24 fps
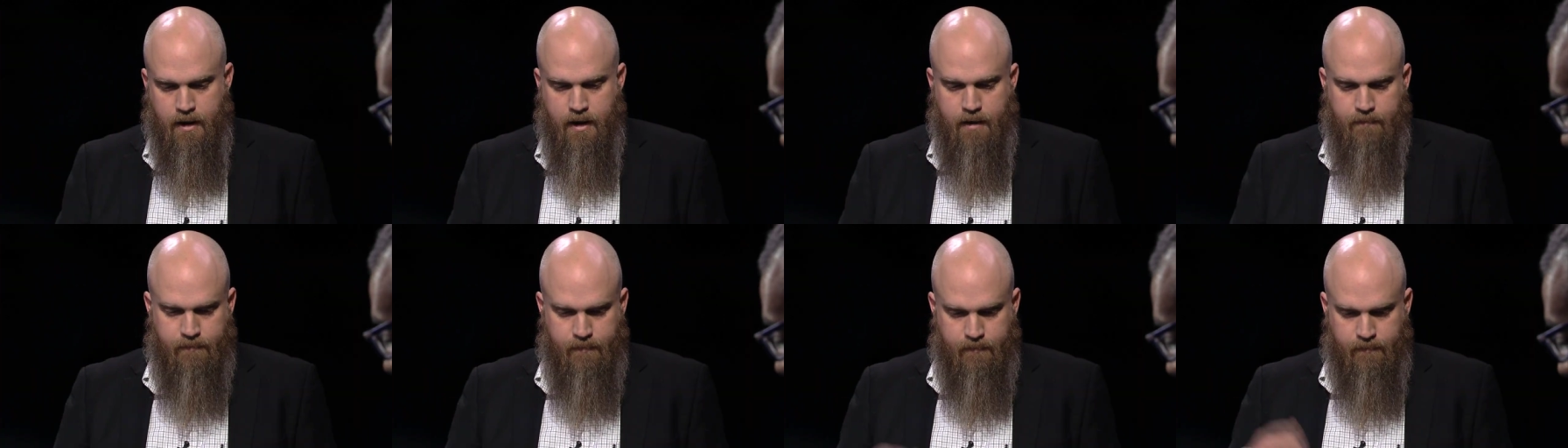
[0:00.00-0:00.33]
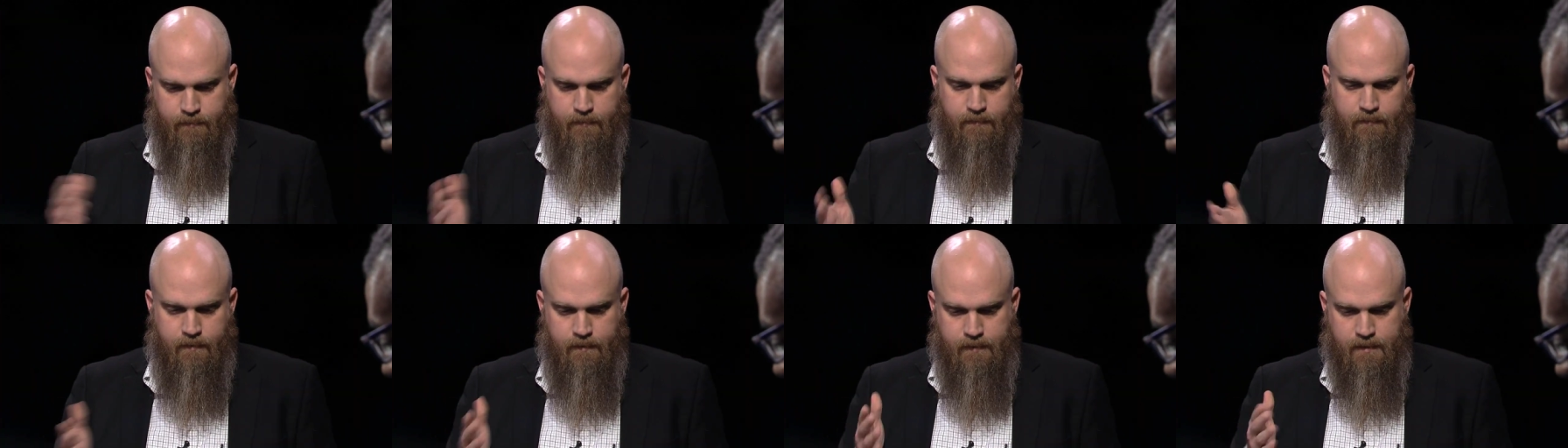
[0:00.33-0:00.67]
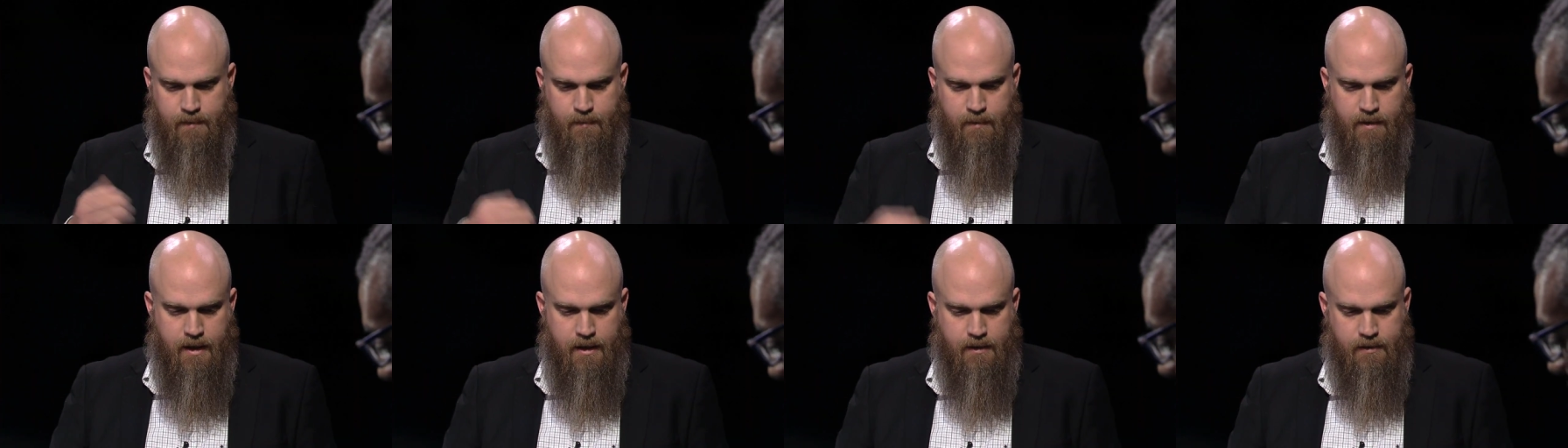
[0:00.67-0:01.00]
off of
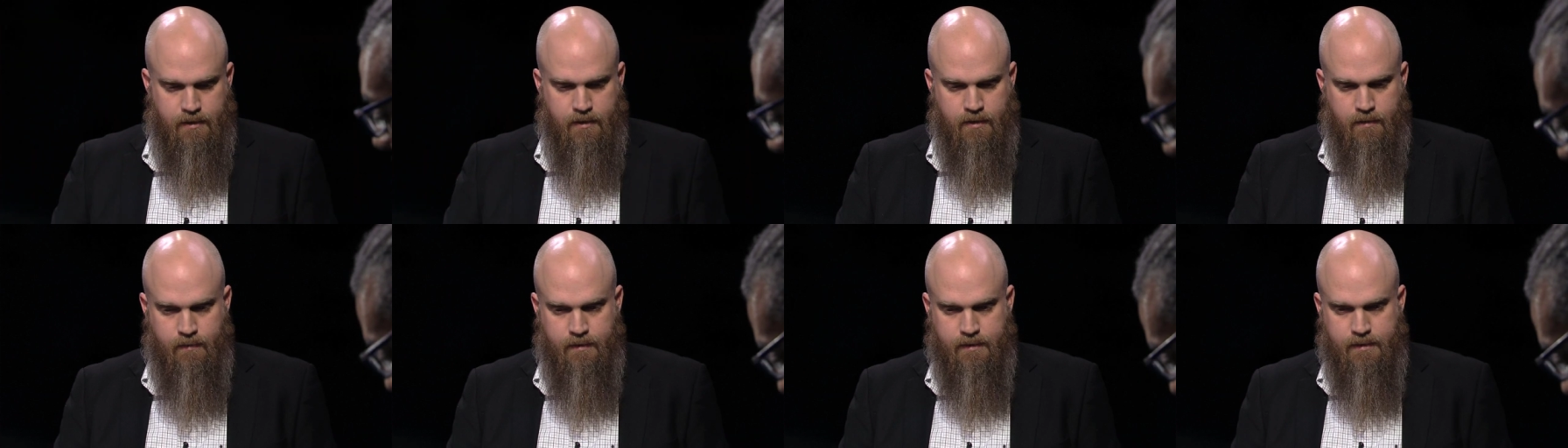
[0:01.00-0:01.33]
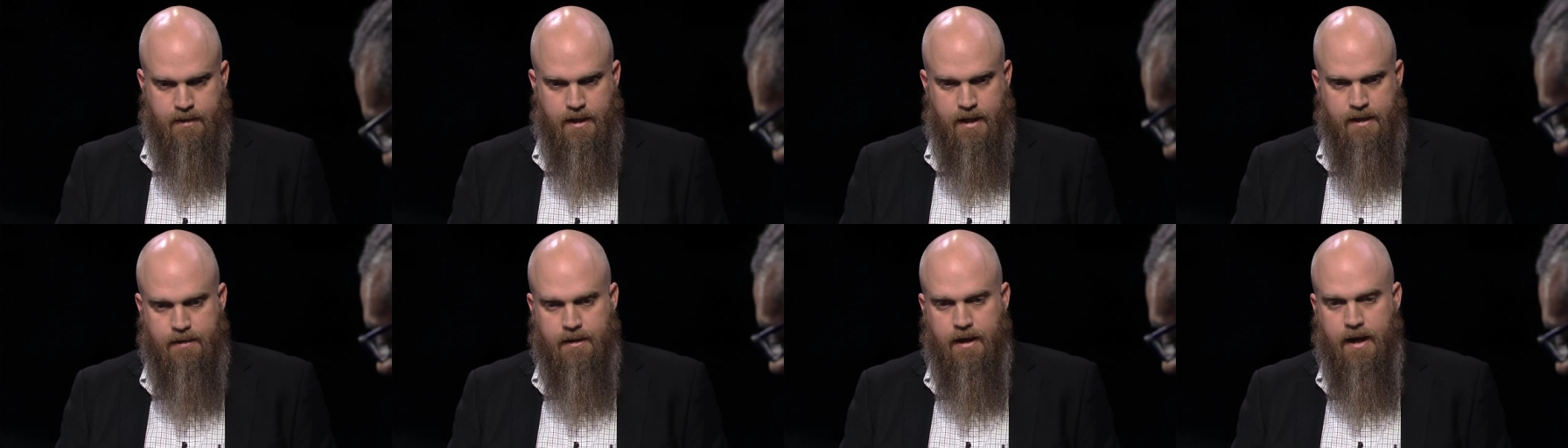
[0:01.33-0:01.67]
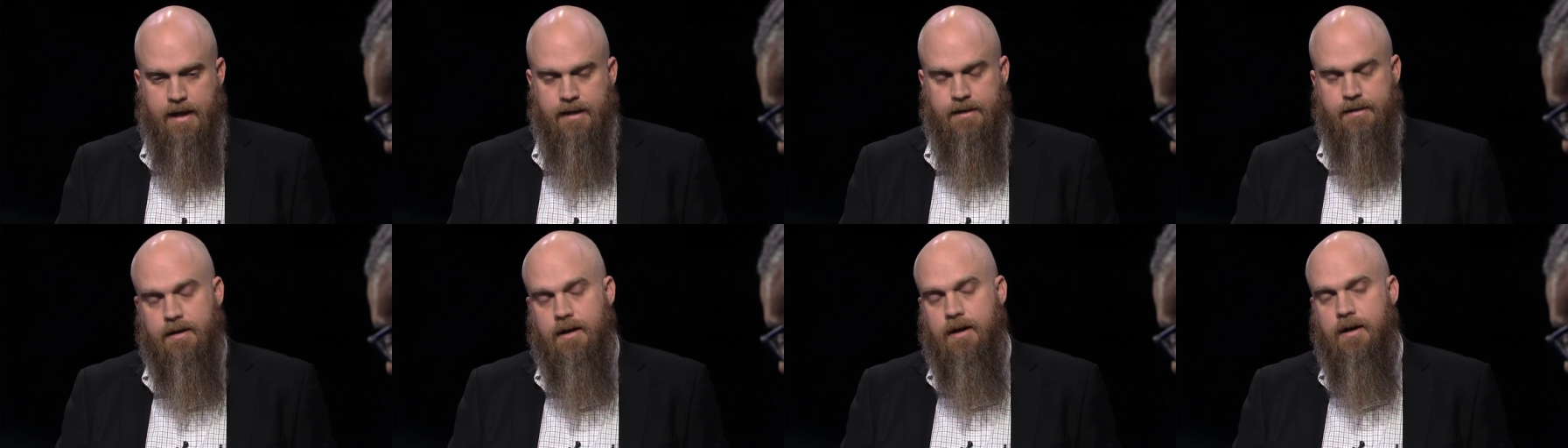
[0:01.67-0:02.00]
some of that too was
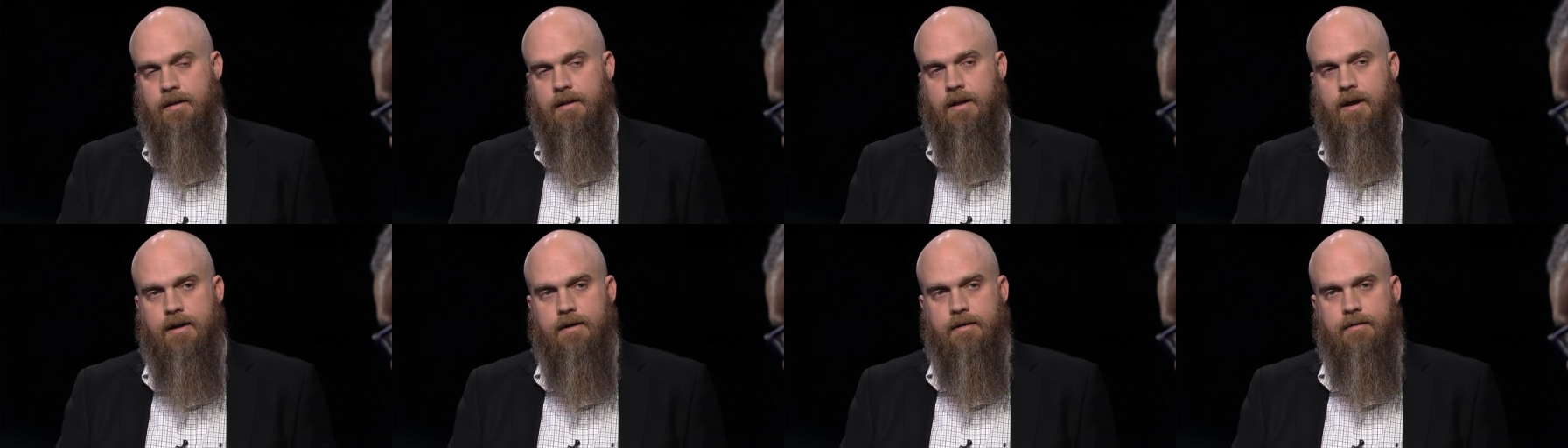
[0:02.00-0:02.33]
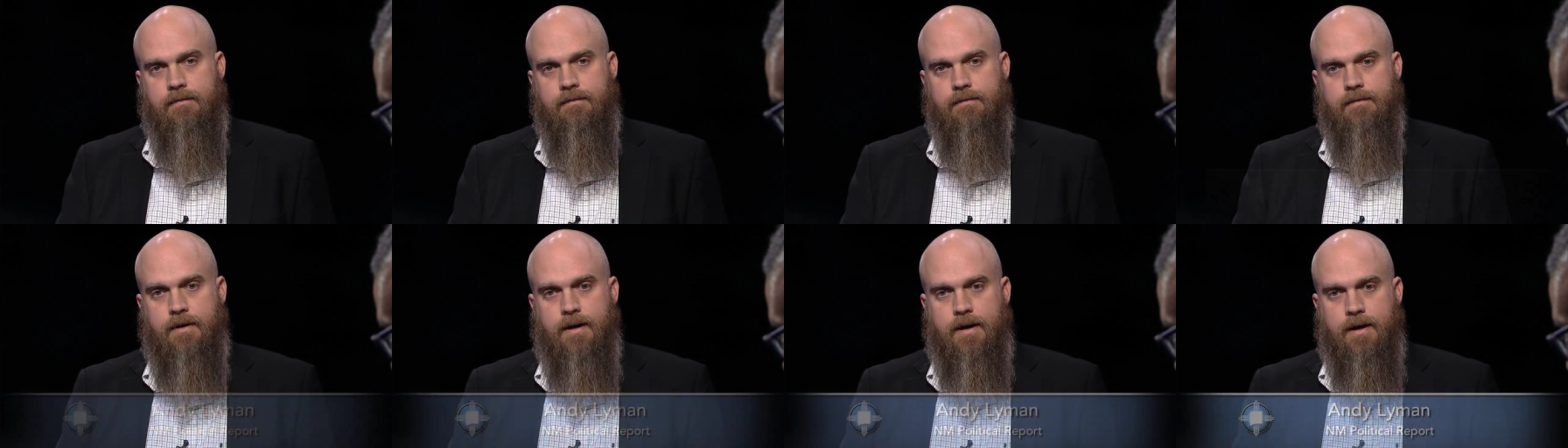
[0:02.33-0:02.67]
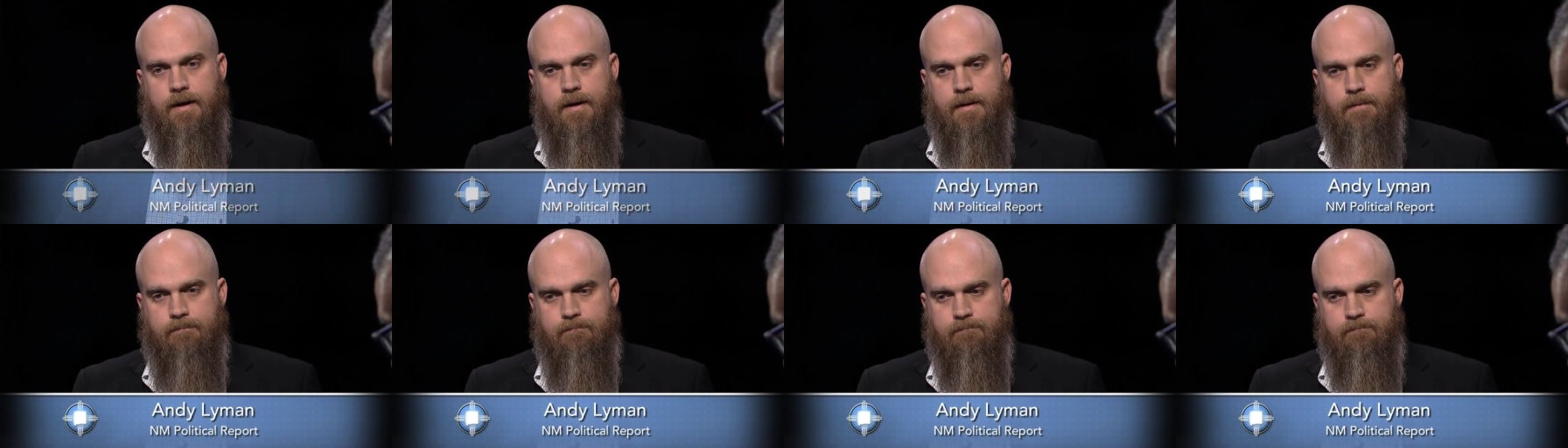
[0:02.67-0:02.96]
I saw a lot of